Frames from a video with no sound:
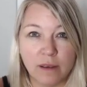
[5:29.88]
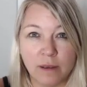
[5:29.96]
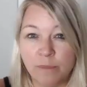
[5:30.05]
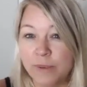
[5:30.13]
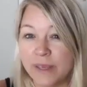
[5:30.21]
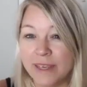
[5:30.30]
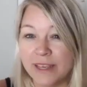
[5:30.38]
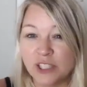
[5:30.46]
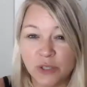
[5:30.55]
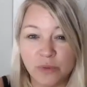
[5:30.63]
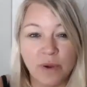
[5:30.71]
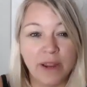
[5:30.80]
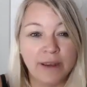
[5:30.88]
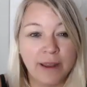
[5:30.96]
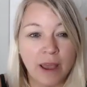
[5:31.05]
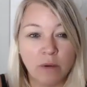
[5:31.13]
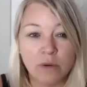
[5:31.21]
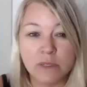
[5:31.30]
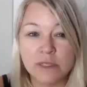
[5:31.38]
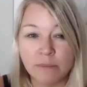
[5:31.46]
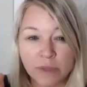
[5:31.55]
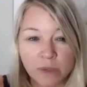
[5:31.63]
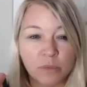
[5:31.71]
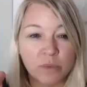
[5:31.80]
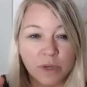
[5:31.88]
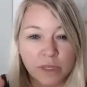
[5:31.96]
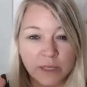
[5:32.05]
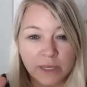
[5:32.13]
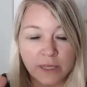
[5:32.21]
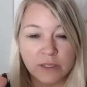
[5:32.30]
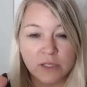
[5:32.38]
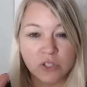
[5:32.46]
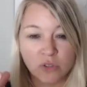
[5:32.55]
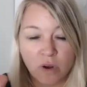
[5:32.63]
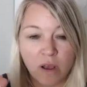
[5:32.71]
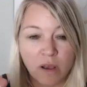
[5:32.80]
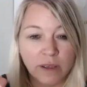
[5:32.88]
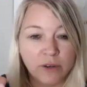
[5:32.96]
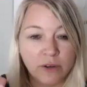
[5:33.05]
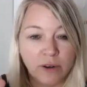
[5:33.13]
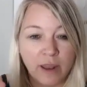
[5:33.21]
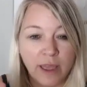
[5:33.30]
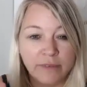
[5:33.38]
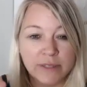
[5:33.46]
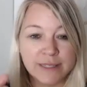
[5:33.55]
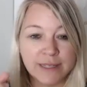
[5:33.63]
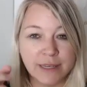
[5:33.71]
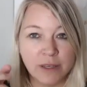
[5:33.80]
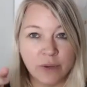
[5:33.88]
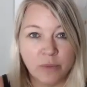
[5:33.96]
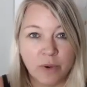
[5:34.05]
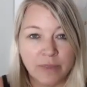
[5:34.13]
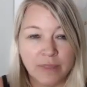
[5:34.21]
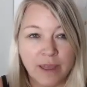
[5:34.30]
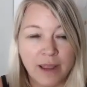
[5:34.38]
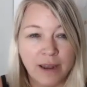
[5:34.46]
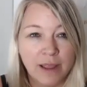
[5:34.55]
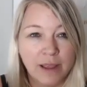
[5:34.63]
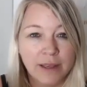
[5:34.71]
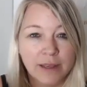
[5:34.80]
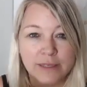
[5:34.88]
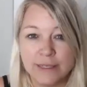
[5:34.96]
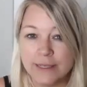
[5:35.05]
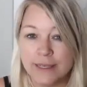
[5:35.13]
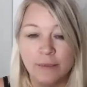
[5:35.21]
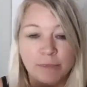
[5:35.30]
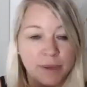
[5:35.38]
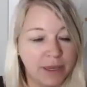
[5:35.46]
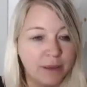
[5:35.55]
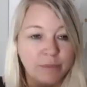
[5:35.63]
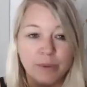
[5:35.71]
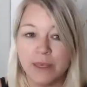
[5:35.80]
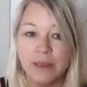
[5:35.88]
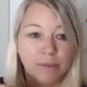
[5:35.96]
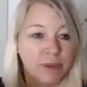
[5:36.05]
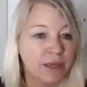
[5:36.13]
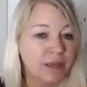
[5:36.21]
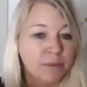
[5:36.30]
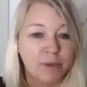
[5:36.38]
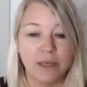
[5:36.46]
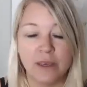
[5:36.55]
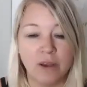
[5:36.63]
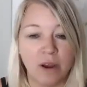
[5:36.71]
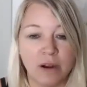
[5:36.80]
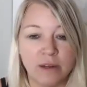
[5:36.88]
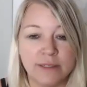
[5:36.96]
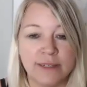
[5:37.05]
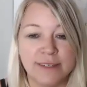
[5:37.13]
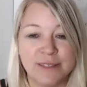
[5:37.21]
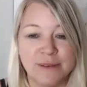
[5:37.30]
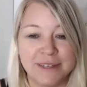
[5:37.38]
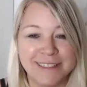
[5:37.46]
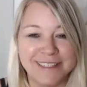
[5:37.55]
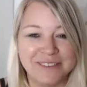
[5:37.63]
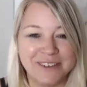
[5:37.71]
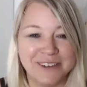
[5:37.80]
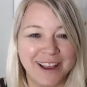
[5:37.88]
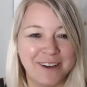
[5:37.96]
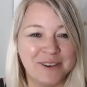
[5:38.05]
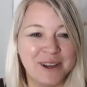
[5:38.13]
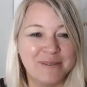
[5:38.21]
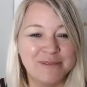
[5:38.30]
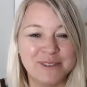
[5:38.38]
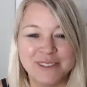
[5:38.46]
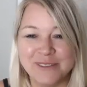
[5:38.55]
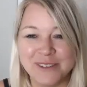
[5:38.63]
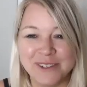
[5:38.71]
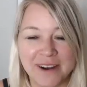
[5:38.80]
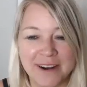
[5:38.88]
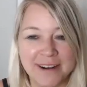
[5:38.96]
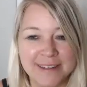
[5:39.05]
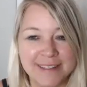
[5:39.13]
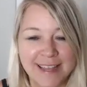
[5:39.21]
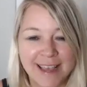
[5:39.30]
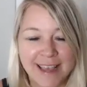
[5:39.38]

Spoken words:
a big issue right now or something really strong in your life, it's like you want that to keep picking cards and expecting different outcomes or different cards.